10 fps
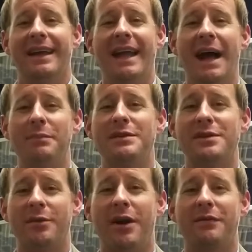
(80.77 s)
It
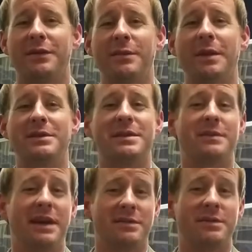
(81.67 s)
happens so often, maybe
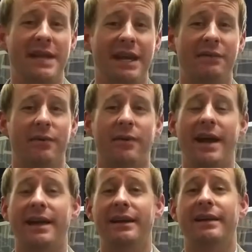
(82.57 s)
sometimes we take it for
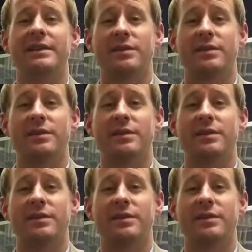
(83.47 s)
granted.